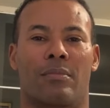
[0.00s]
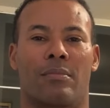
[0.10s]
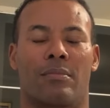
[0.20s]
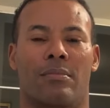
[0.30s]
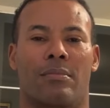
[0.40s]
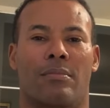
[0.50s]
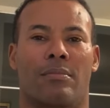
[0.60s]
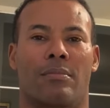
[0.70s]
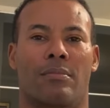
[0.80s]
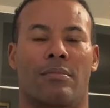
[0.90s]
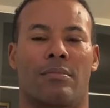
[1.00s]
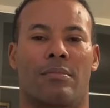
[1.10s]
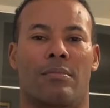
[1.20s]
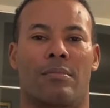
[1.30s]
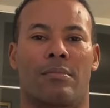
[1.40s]

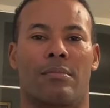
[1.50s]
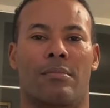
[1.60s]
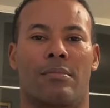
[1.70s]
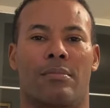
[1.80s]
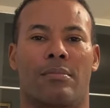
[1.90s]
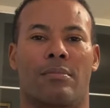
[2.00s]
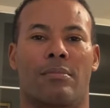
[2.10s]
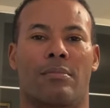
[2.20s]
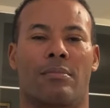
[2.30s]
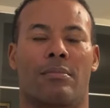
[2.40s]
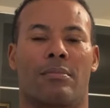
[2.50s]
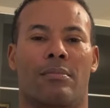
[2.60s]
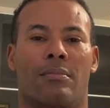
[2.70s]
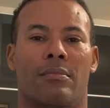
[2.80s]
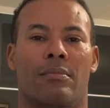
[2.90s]

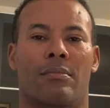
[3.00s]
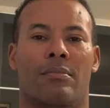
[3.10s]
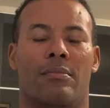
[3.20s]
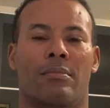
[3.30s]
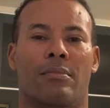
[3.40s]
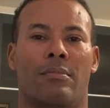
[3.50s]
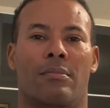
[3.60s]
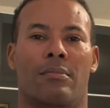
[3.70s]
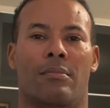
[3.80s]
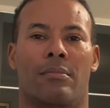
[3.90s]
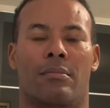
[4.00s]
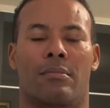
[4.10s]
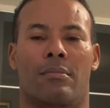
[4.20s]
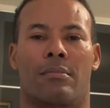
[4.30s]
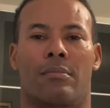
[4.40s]

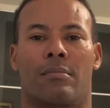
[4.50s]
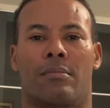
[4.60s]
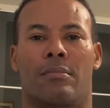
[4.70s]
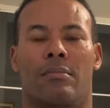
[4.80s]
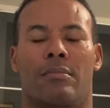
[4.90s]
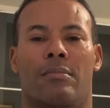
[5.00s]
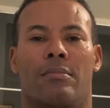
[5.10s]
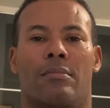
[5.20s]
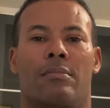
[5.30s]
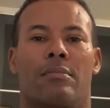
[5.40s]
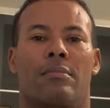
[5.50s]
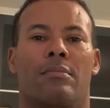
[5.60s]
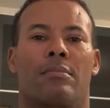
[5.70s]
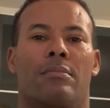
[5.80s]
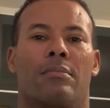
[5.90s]

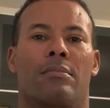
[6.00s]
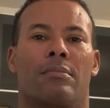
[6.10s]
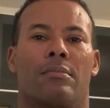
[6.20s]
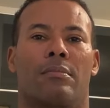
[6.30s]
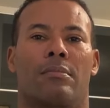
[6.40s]
The person shown says nothing.